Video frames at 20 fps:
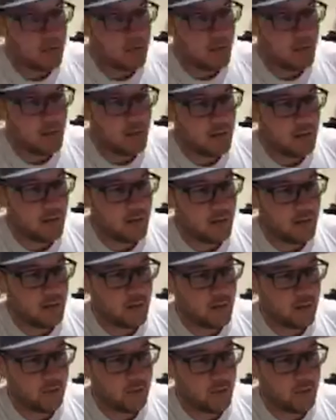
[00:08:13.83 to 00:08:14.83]

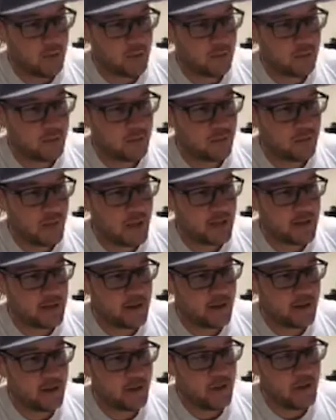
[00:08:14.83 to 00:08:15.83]
if you race
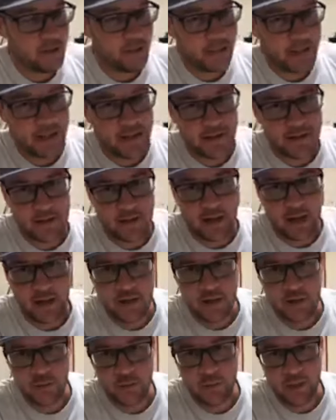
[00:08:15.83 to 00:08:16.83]
the Euro Bs
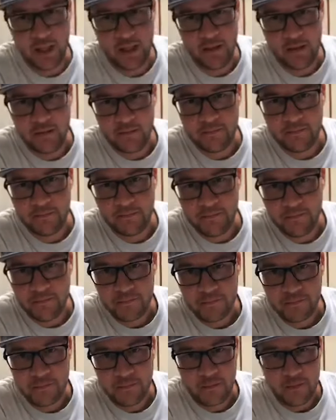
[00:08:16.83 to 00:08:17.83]
and you win,
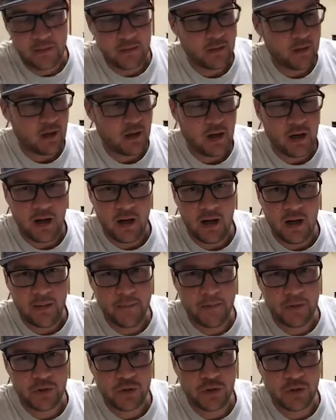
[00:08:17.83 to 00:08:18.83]

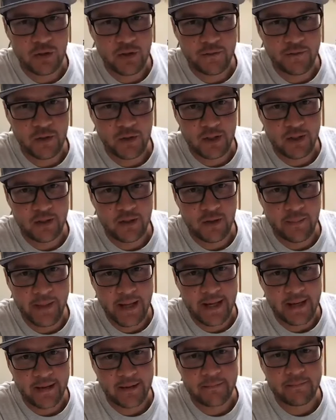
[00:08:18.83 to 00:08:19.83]
I'm not sure if you can go
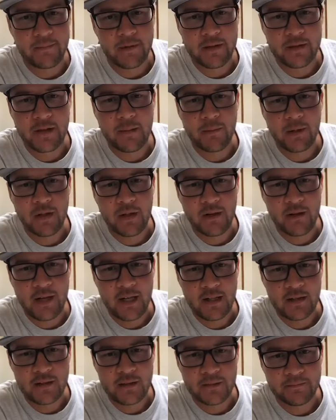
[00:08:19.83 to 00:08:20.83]
back. Does someone know
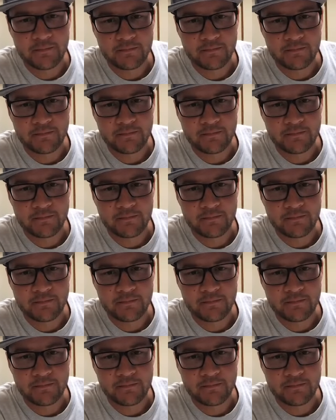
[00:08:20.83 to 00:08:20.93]
that?